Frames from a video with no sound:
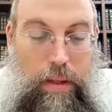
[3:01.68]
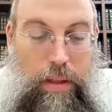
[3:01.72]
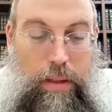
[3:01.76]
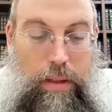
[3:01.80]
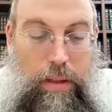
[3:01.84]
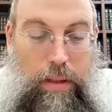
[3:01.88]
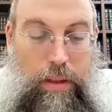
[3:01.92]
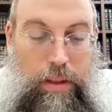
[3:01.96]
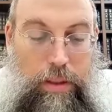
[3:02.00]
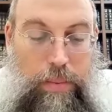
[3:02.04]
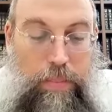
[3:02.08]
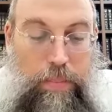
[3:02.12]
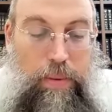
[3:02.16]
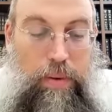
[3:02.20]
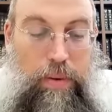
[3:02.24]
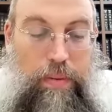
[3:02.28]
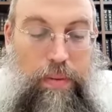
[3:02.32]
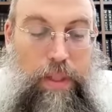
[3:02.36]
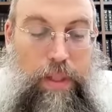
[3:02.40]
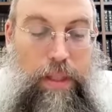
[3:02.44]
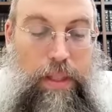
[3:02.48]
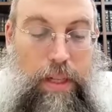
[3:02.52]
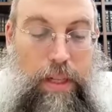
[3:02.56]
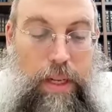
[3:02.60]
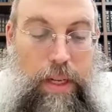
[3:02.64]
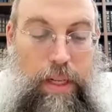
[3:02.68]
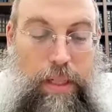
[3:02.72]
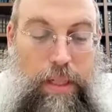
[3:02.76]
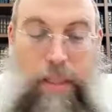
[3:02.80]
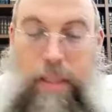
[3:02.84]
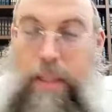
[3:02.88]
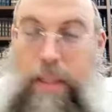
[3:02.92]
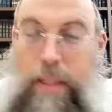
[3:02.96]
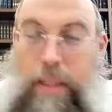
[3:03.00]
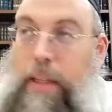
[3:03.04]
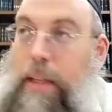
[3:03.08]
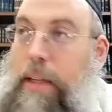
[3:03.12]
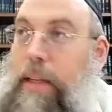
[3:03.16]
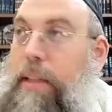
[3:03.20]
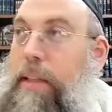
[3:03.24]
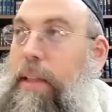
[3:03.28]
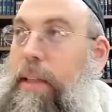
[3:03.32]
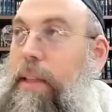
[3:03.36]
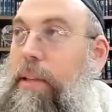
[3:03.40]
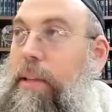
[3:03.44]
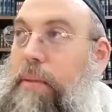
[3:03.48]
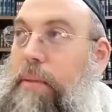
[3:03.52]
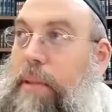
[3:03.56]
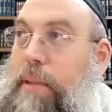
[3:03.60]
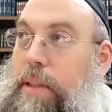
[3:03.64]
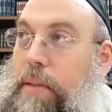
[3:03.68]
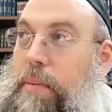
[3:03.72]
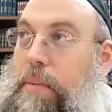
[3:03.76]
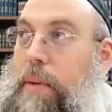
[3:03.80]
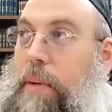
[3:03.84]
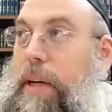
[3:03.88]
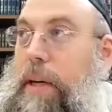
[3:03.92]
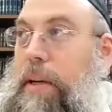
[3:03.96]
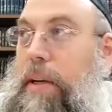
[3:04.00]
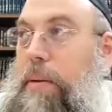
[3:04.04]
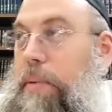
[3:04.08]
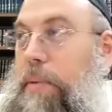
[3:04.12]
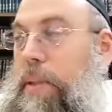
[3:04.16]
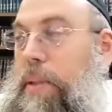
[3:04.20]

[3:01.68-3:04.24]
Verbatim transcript: is proving to us that the reason why he was